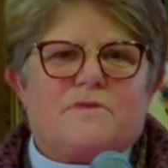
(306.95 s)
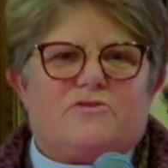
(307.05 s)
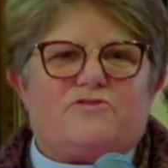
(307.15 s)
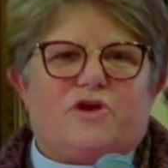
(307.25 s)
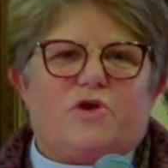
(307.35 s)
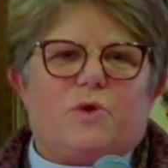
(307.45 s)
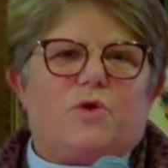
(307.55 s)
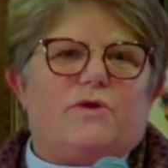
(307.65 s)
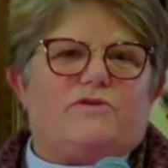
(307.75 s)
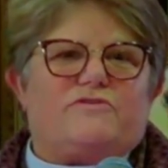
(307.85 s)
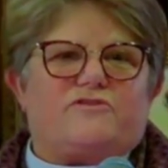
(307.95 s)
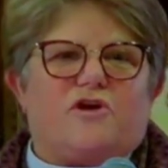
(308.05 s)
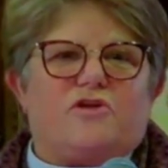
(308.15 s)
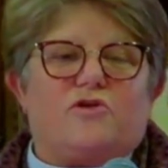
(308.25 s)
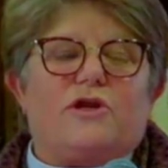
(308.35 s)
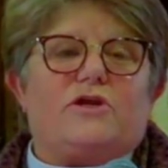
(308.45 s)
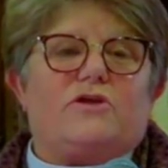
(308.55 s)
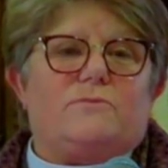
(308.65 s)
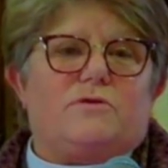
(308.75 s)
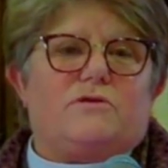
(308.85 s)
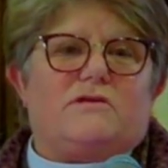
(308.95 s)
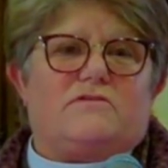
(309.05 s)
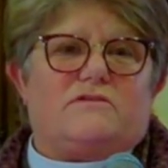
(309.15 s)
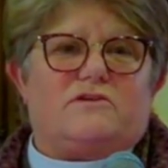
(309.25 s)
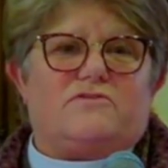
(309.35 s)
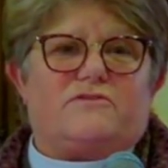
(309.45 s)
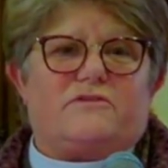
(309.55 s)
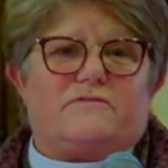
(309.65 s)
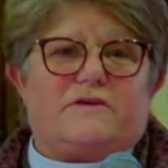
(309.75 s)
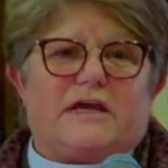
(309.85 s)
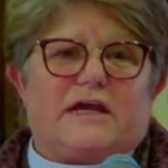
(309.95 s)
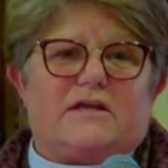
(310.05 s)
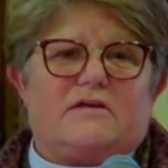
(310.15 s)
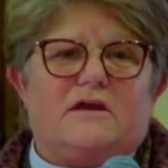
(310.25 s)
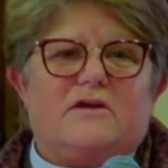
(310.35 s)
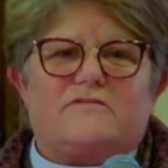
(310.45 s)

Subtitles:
This year, we're going to start Learning Communities Initiative again,